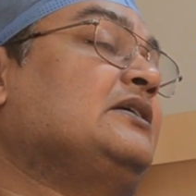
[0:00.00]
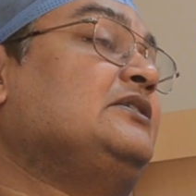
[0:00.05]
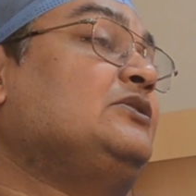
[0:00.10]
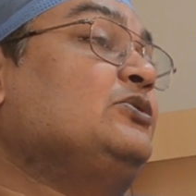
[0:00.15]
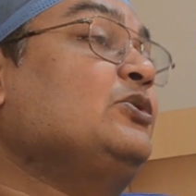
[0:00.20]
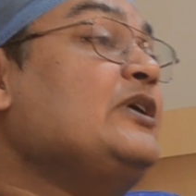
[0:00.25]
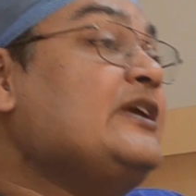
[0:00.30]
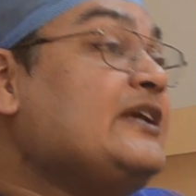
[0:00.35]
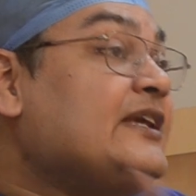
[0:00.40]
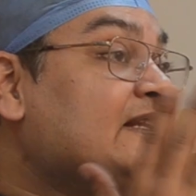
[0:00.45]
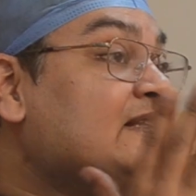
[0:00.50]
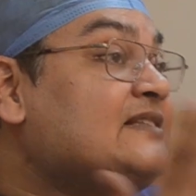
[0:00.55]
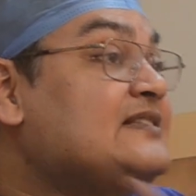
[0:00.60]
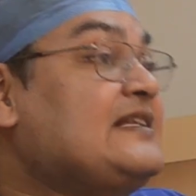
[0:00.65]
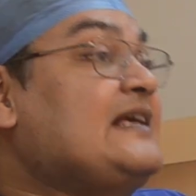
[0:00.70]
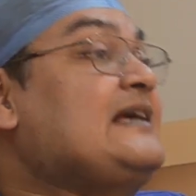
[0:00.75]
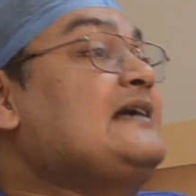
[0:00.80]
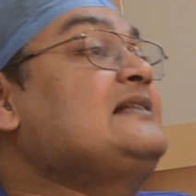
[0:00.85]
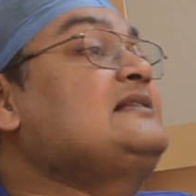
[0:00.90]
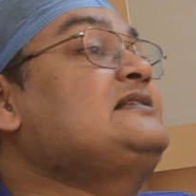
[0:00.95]
doing in
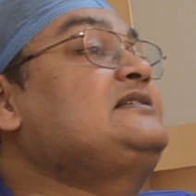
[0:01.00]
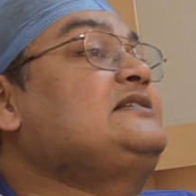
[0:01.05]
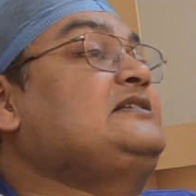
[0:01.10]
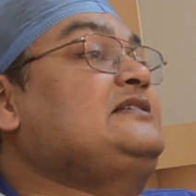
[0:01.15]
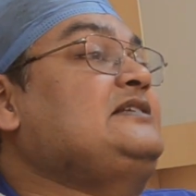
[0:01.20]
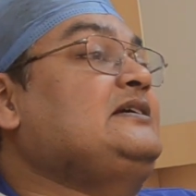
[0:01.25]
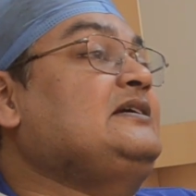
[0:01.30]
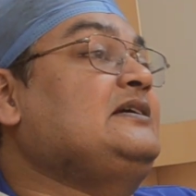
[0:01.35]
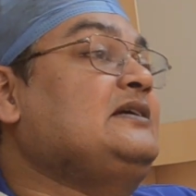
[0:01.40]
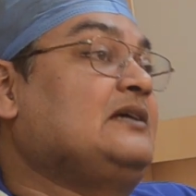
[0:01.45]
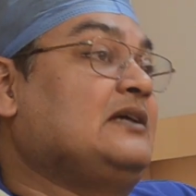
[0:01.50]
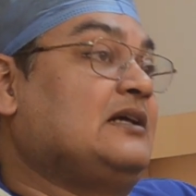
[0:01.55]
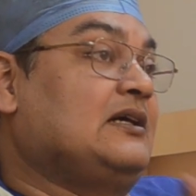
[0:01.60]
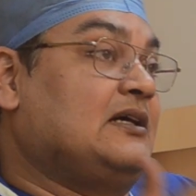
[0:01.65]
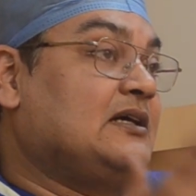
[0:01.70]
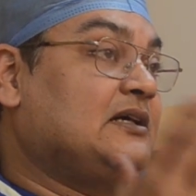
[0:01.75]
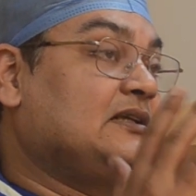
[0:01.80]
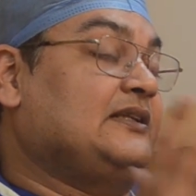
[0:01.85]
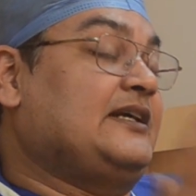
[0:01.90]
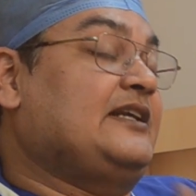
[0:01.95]
single sitting,
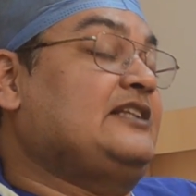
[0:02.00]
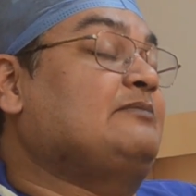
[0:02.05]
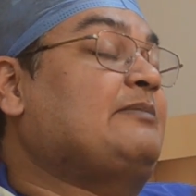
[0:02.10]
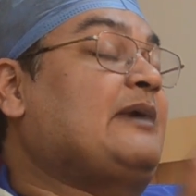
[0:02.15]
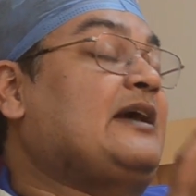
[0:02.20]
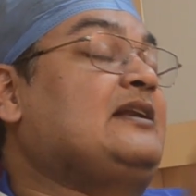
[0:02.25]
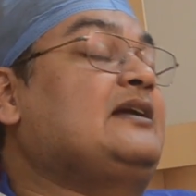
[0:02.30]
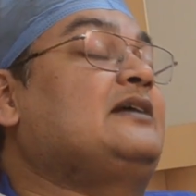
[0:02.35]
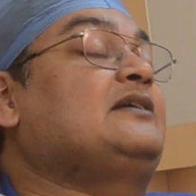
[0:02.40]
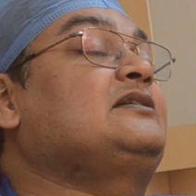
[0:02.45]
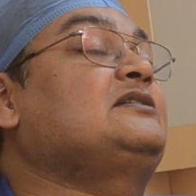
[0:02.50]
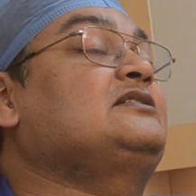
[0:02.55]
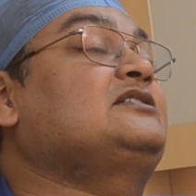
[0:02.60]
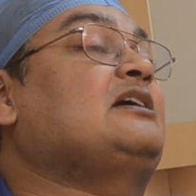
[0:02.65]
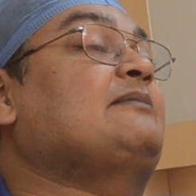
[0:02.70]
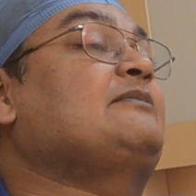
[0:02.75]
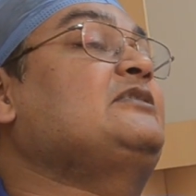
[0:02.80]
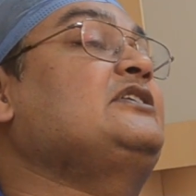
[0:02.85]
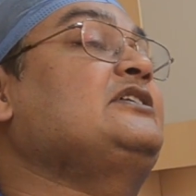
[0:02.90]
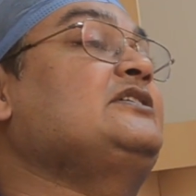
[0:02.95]
that is bilateral
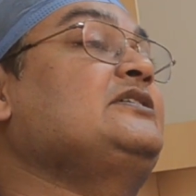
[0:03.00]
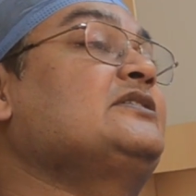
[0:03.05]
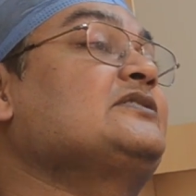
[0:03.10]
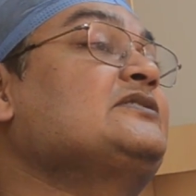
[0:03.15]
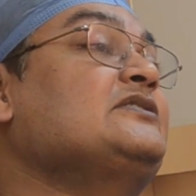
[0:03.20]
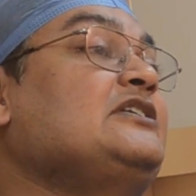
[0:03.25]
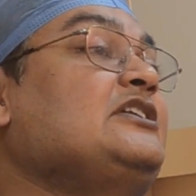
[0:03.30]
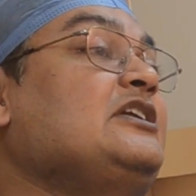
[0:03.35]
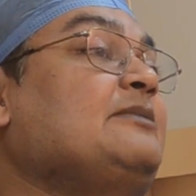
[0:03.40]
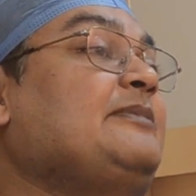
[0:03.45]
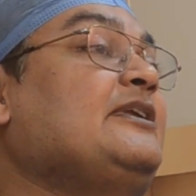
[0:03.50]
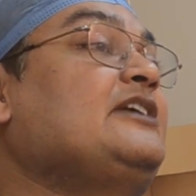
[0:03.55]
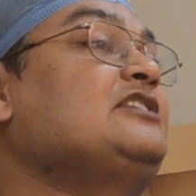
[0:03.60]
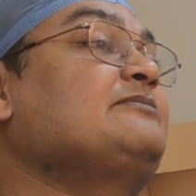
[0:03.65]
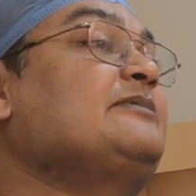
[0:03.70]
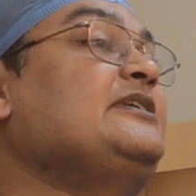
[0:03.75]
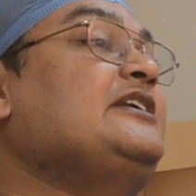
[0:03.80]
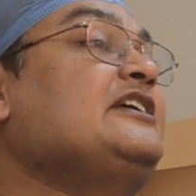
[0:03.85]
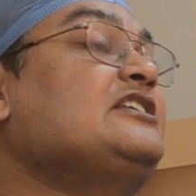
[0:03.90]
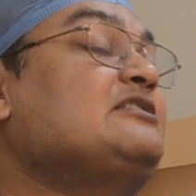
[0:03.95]
simultaneous knee
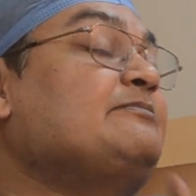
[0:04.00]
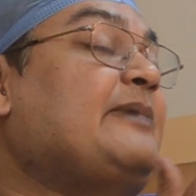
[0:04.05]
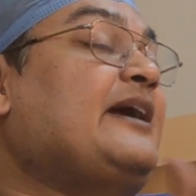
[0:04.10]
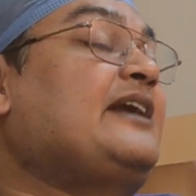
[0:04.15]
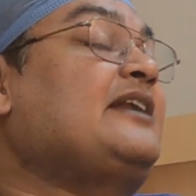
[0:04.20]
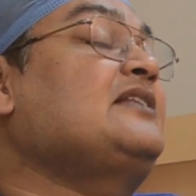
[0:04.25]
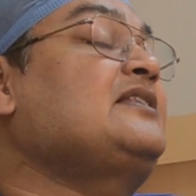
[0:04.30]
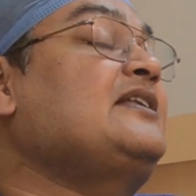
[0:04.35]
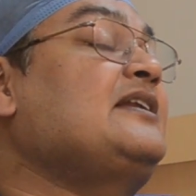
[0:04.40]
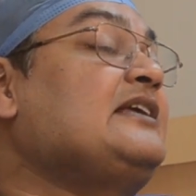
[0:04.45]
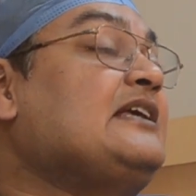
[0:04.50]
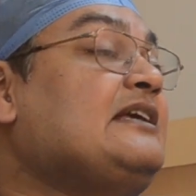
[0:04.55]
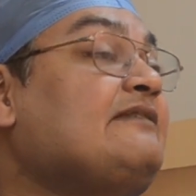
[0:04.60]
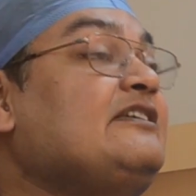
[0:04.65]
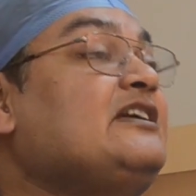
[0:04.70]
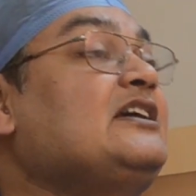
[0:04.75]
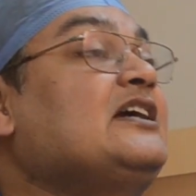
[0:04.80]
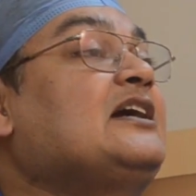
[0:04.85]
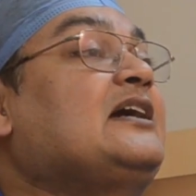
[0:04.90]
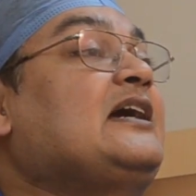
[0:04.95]
replacement, is better than
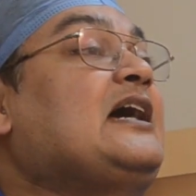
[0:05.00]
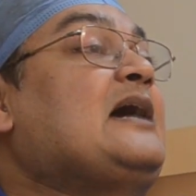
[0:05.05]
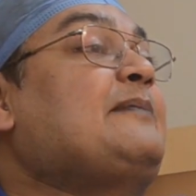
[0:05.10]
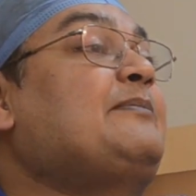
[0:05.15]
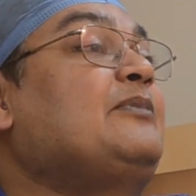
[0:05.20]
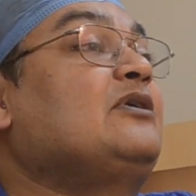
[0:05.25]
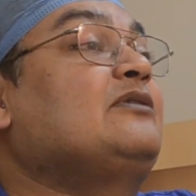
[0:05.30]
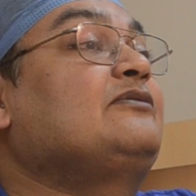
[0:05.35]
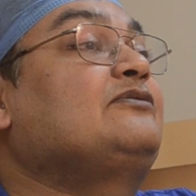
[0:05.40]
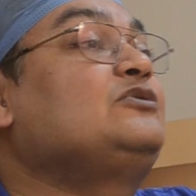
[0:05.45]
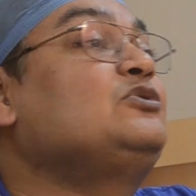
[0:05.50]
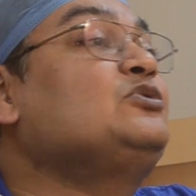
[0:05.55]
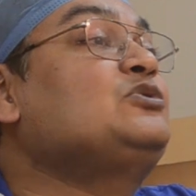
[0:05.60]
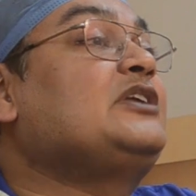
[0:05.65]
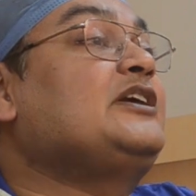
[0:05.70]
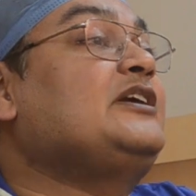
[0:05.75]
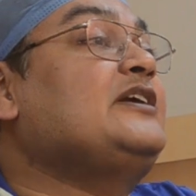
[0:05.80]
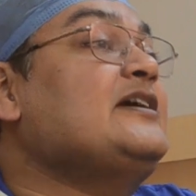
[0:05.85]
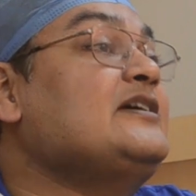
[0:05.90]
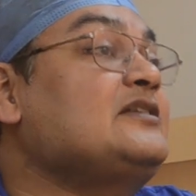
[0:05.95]
giving a gap of
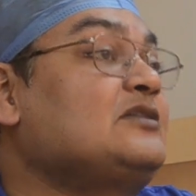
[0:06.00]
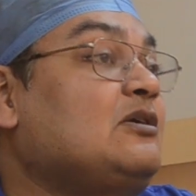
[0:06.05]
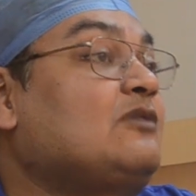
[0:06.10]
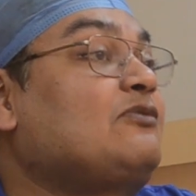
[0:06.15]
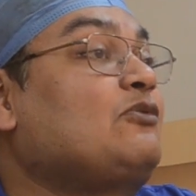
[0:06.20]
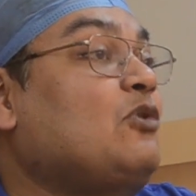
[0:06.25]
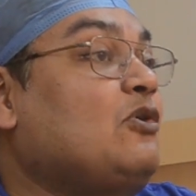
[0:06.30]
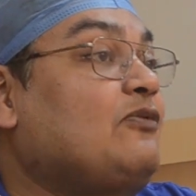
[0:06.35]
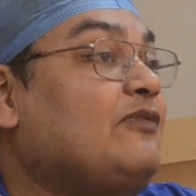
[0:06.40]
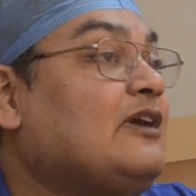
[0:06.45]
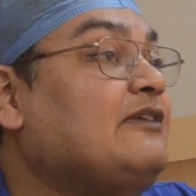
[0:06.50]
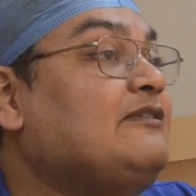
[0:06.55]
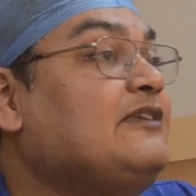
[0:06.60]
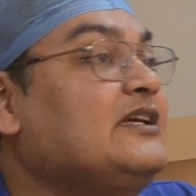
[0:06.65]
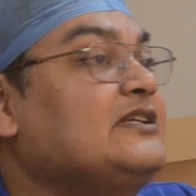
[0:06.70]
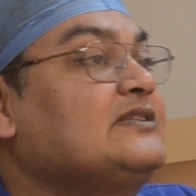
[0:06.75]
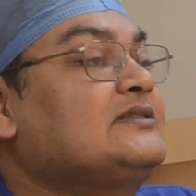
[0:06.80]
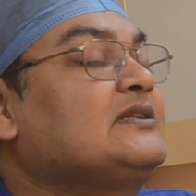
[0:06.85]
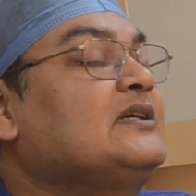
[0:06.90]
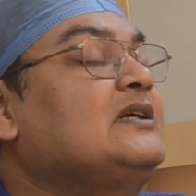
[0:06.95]
2-3 days or 4-5
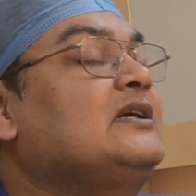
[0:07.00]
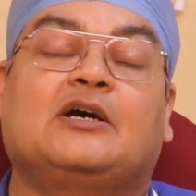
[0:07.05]
days,